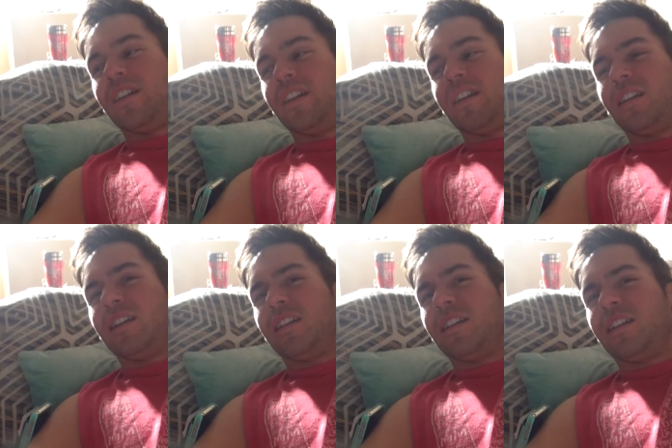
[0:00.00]
Yeah,
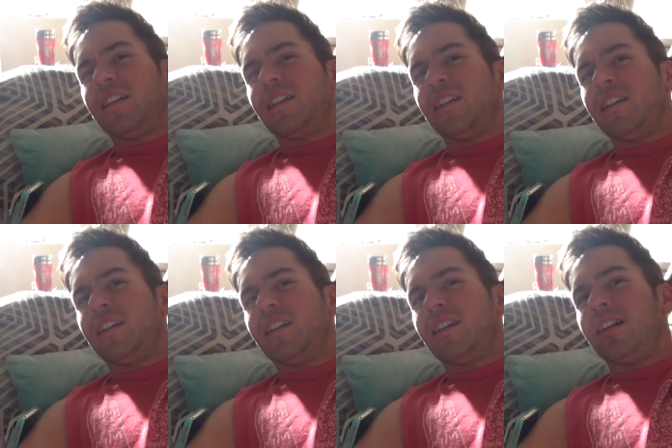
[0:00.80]
like we're all one.
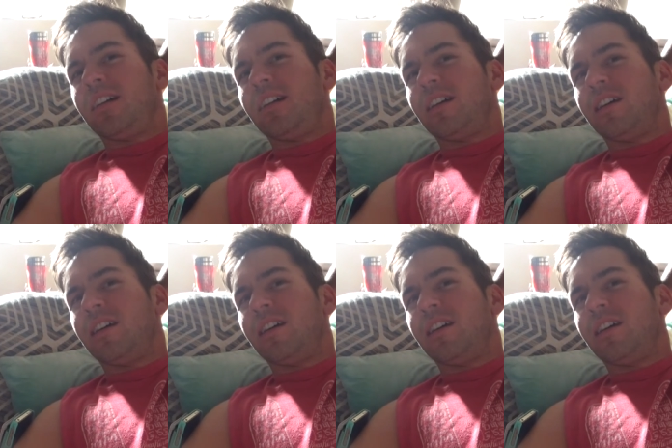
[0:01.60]
Like